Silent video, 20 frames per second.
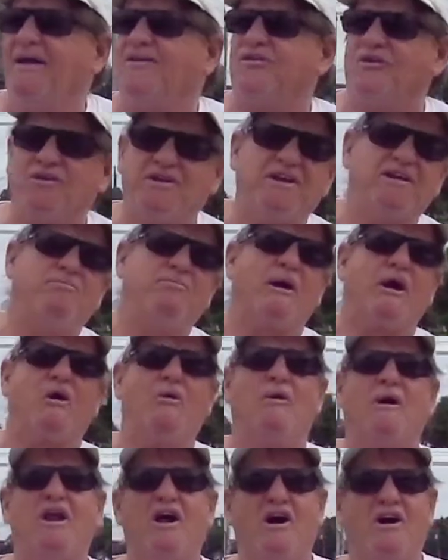So this has been
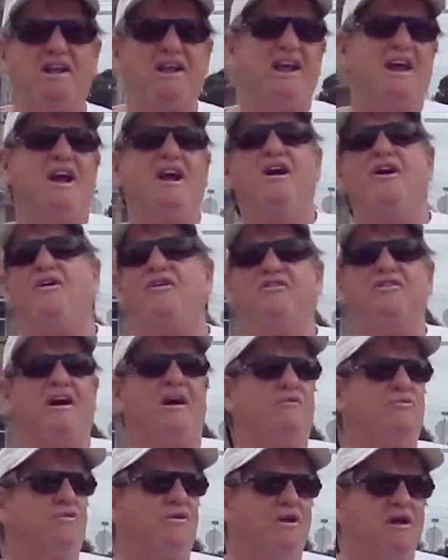going on years
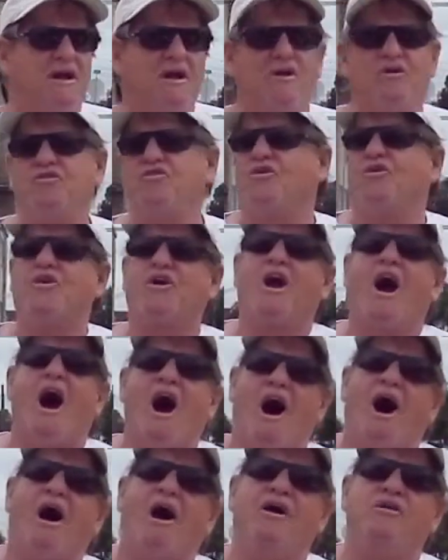after years. So
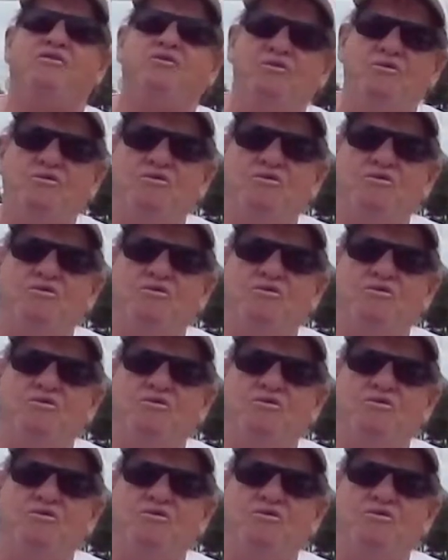God do